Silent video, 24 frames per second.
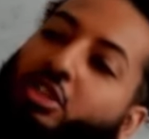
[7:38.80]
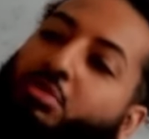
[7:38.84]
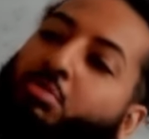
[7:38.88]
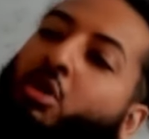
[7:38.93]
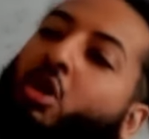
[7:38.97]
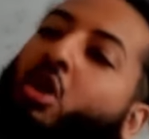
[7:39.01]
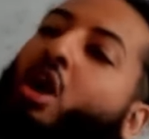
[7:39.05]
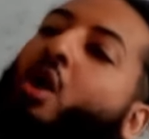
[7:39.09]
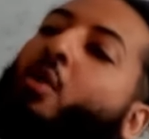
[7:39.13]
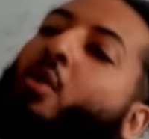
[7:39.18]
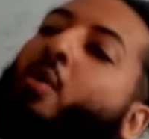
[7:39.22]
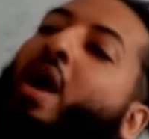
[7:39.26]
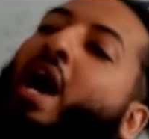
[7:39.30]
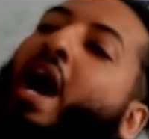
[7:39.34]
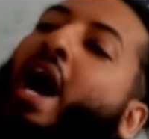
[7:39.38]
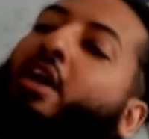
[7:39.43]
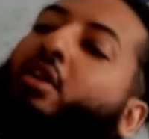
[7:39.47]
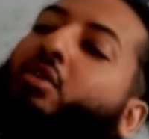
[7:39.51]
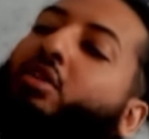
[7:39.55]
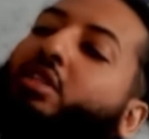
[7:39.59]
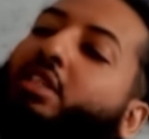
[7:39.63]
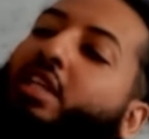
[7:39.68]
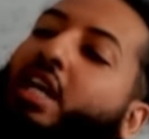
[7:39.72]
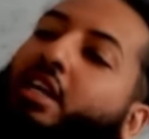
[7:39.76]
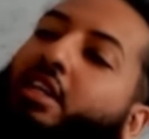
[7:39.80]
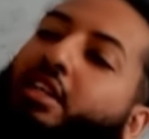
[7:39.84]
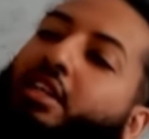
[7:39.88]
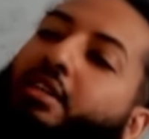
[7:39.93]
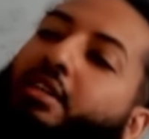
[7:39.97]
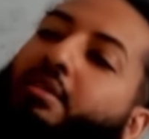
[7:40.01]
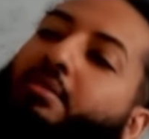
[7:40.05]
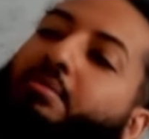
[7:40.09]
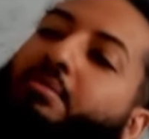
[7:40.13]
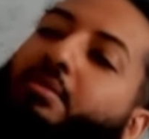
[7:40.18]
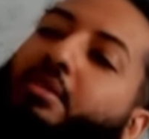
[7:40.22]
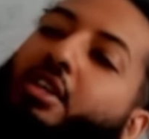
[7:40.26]
Maroa Iodelli
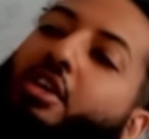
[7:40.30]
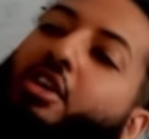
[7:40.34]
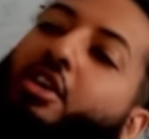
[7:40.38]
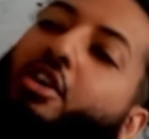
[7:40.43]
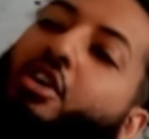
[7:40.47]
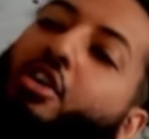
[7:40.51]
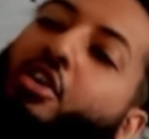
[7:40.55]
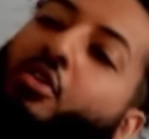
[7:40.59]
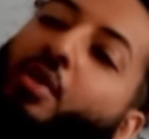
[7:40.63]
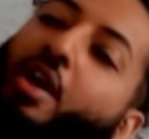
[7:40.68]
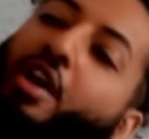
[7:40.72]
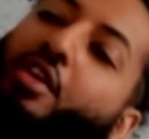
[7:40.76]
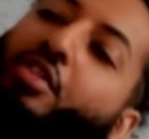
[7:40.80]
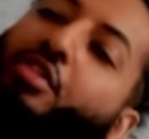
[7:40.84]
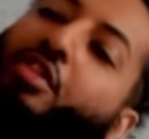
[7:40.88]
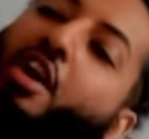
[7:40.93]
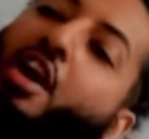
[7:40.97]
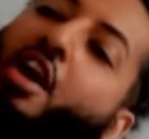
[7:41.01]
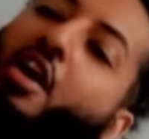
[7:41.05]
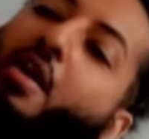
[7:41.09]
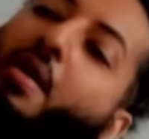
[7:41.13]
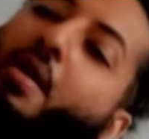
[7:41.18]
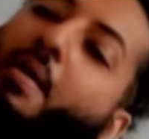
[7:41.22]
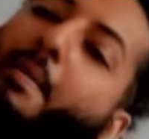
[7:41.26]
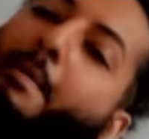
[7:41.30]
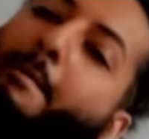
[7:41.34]
right there.